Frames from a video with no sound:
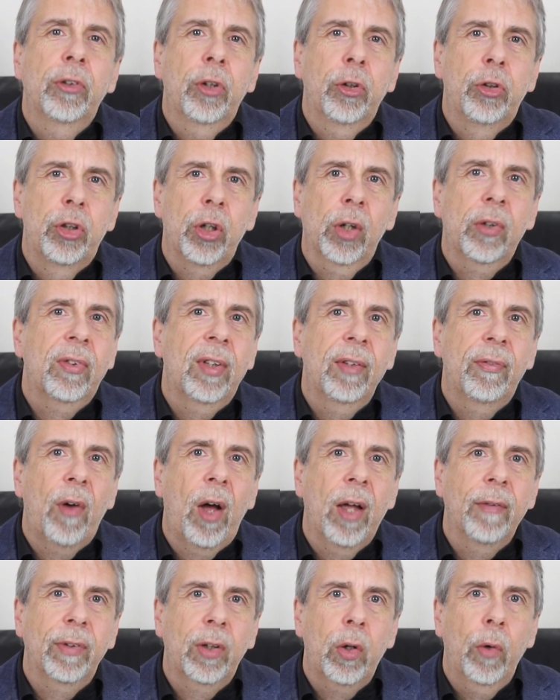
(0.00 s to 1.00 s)
to
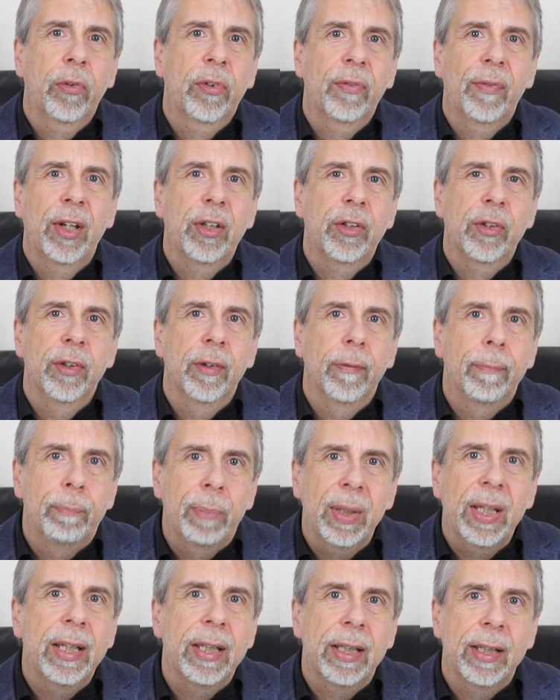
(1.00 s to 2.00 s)
justify the conservation
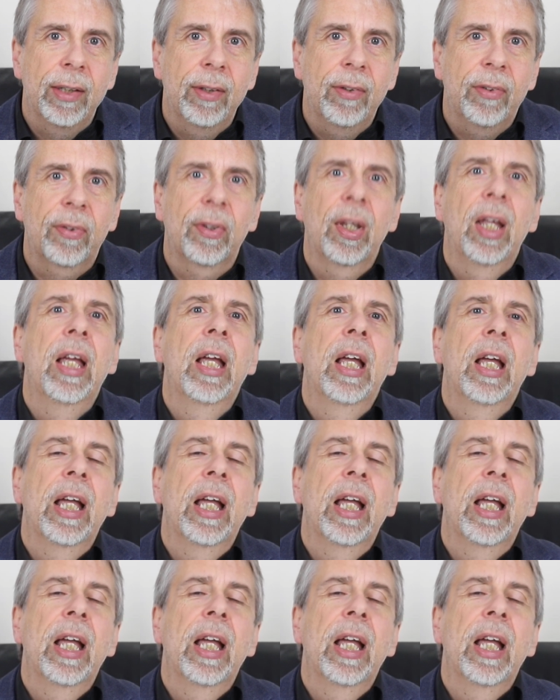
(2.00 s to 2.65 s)
of bees